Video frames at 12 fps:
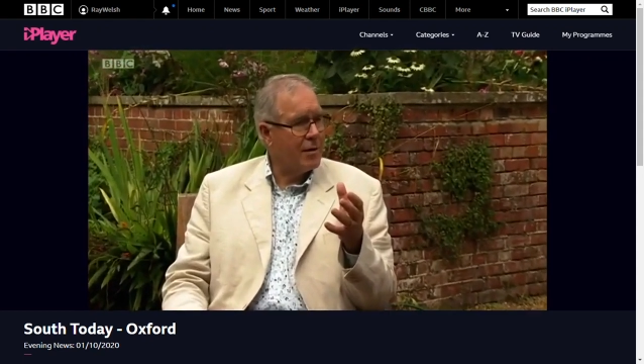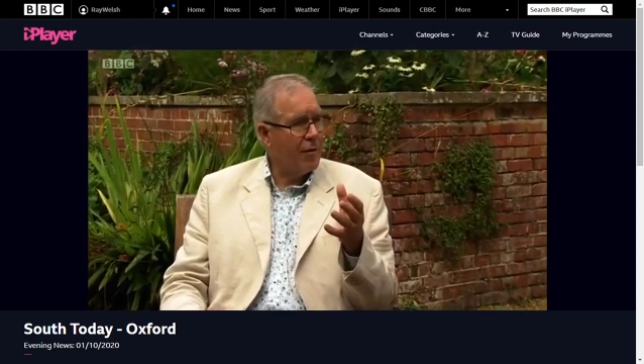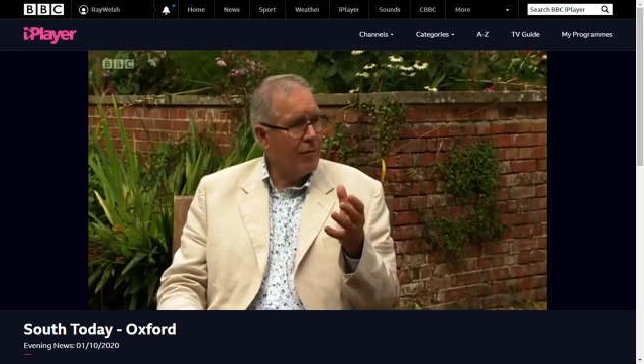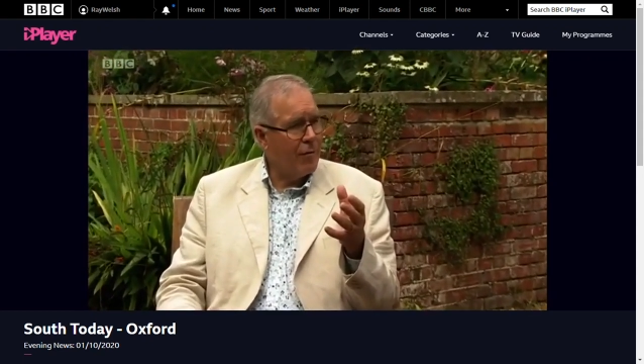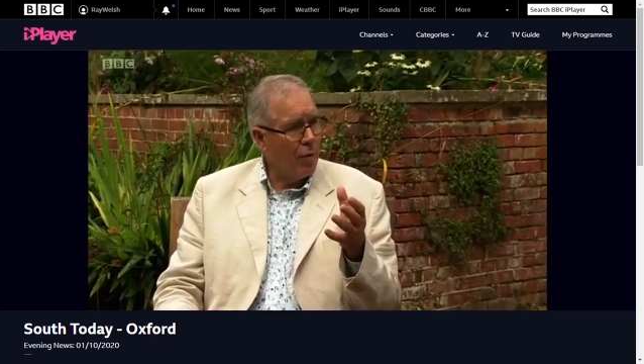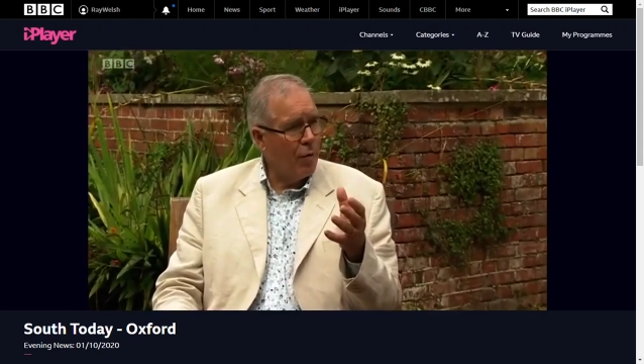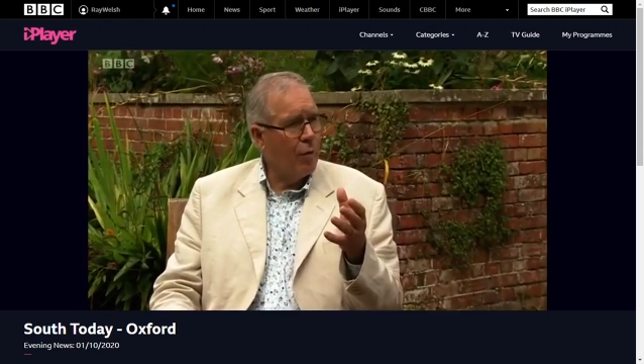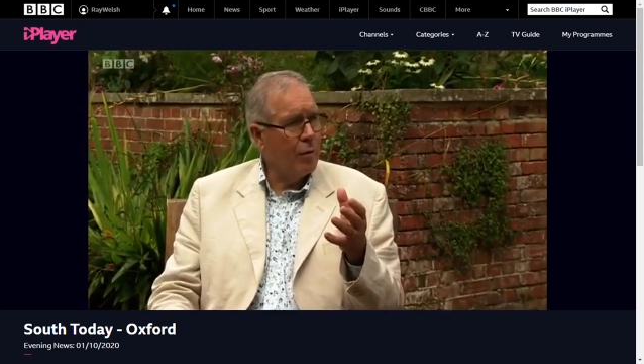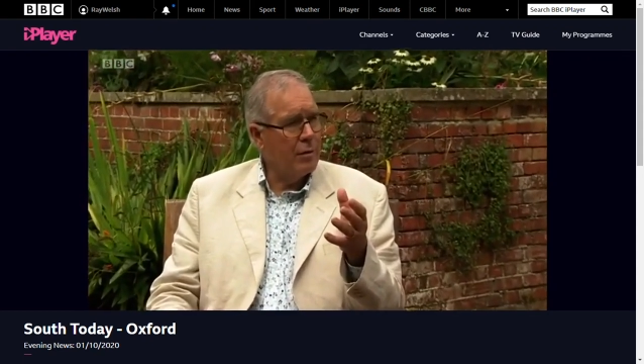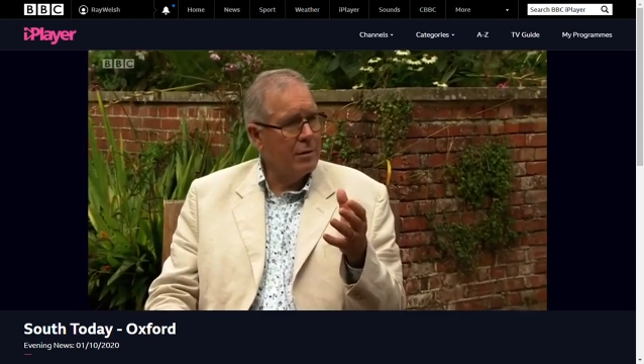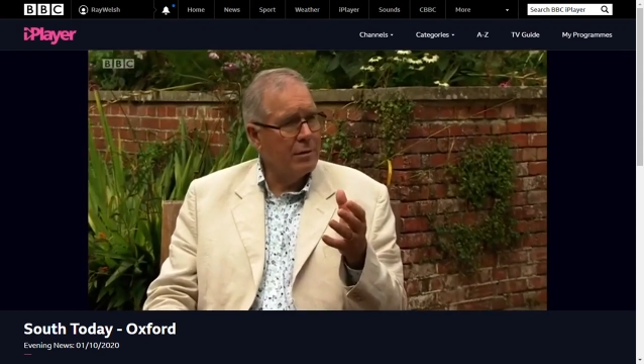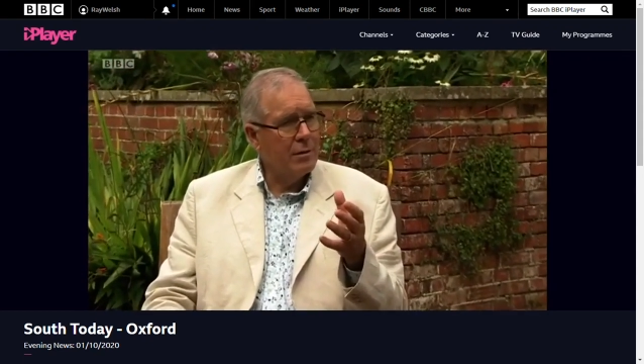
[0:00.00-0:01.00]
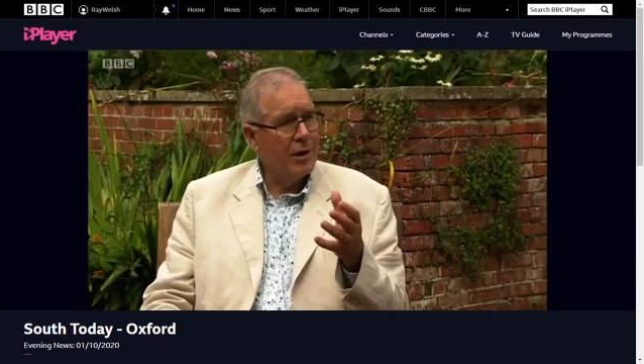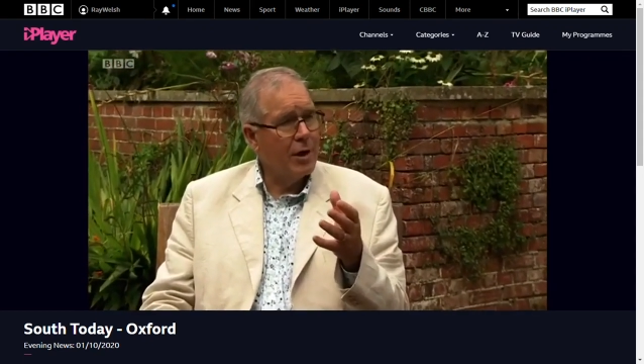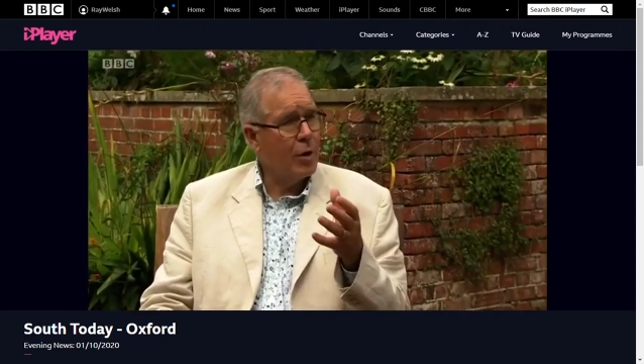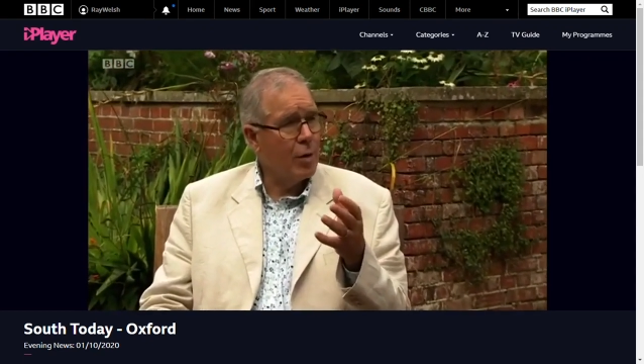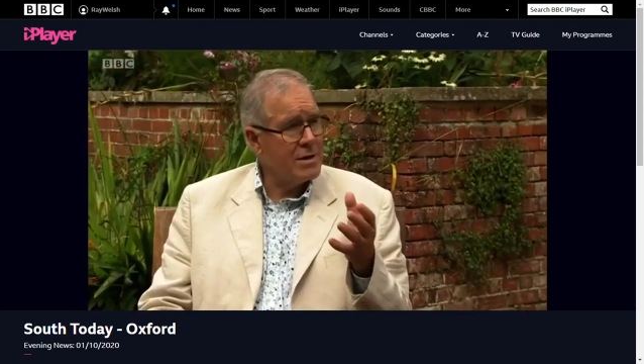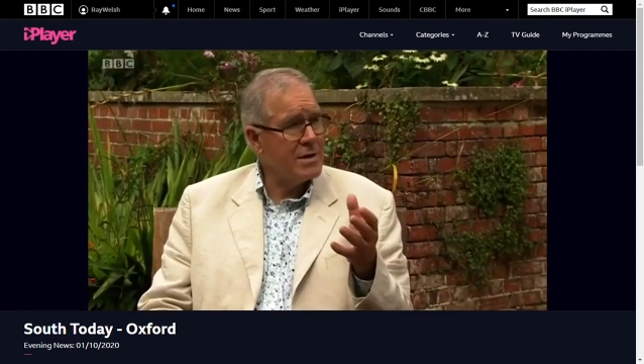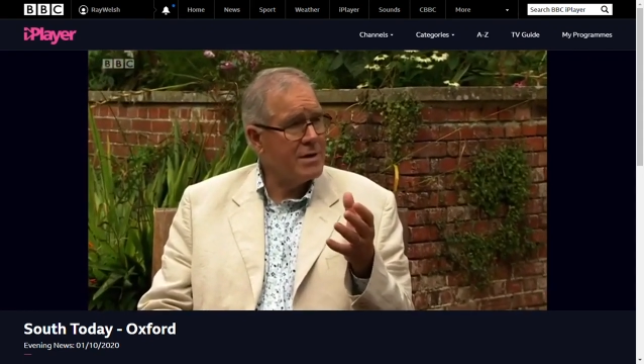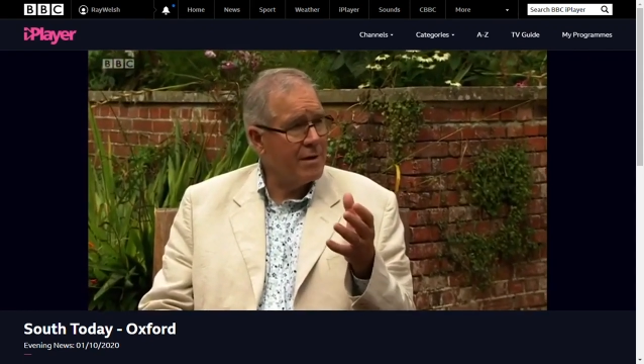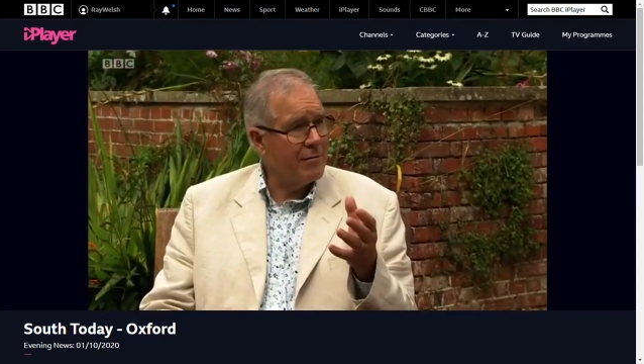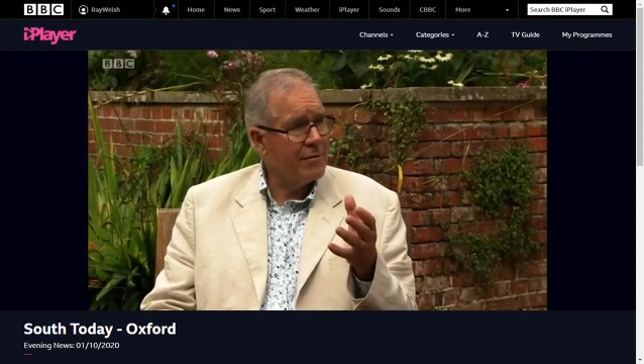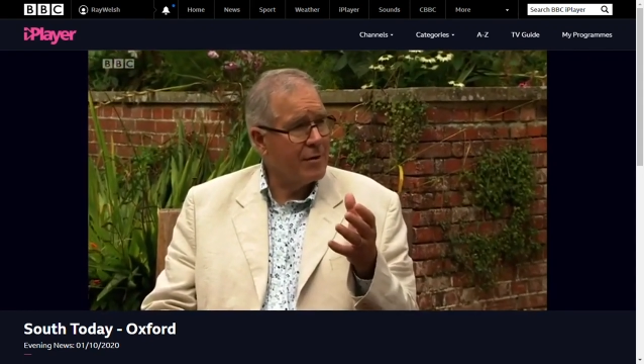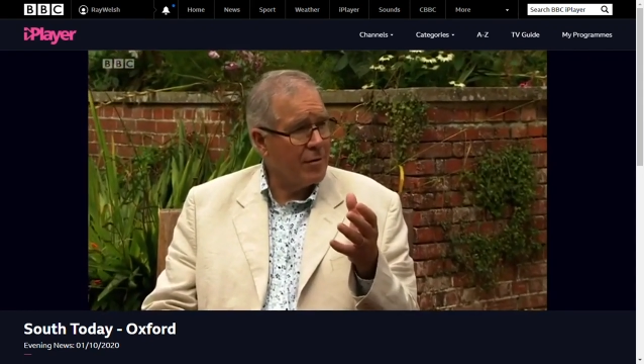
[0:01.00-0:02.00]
of all acquisitive